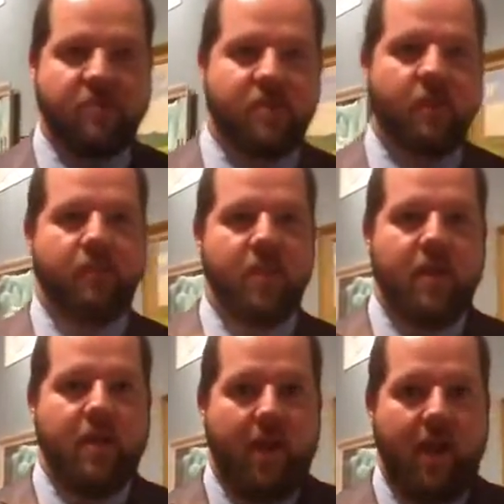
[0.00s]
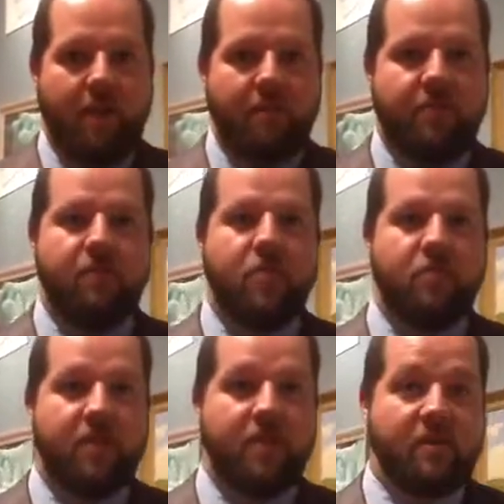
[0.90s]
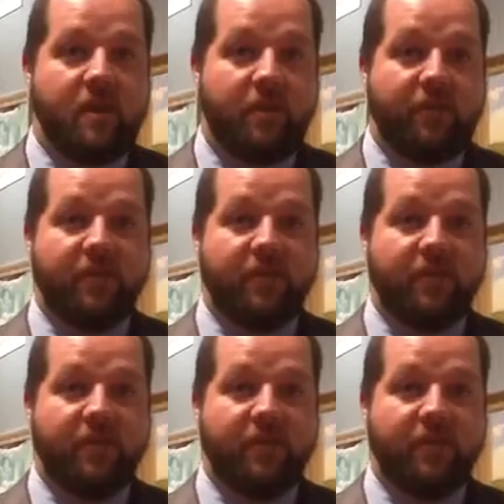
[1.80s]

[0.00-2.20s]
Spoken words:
So the museum itself